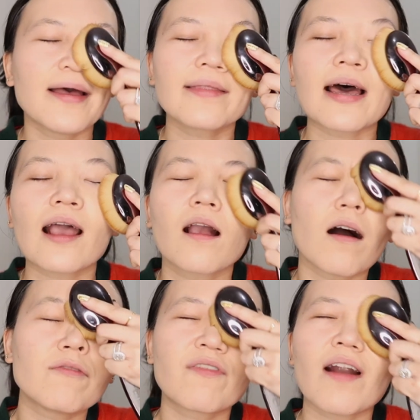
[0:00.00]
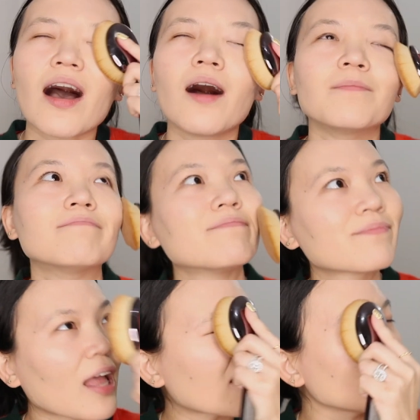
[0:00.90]
that I got from,
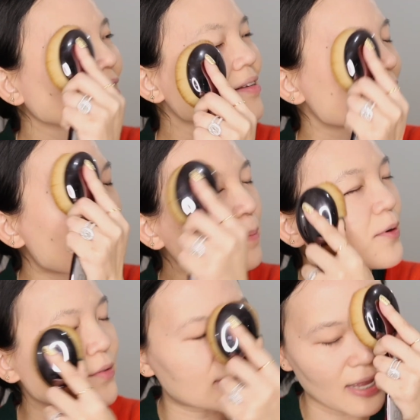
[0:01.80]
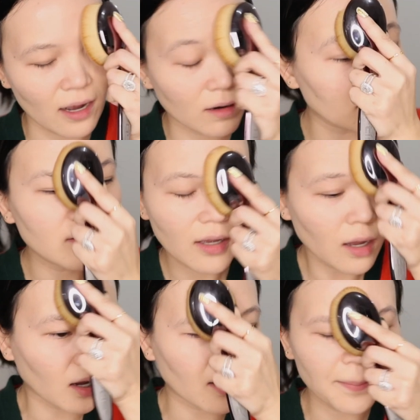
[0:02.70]
I think, sample sale
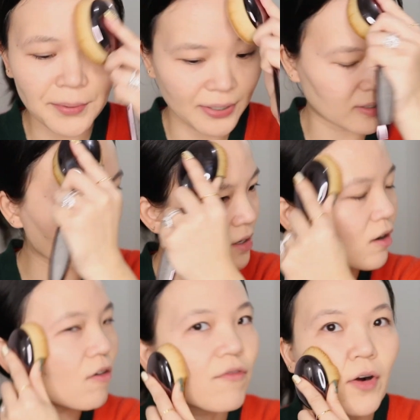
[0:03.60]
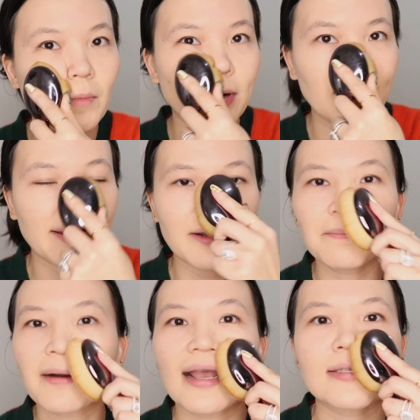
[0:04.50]
a couple years ago for really good
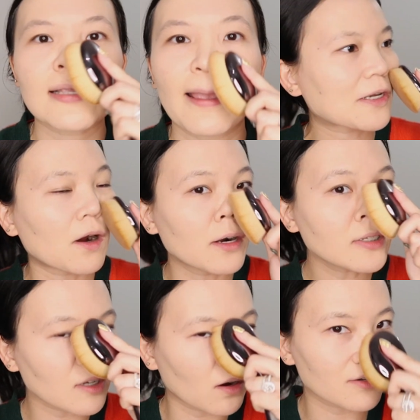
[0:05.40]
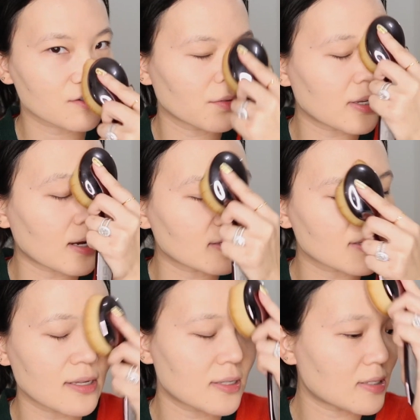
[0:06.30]
pricing. Tarte also does
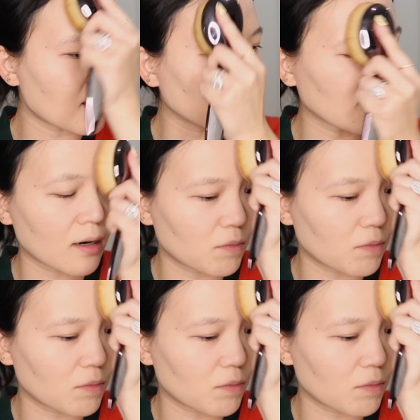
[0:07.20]
similar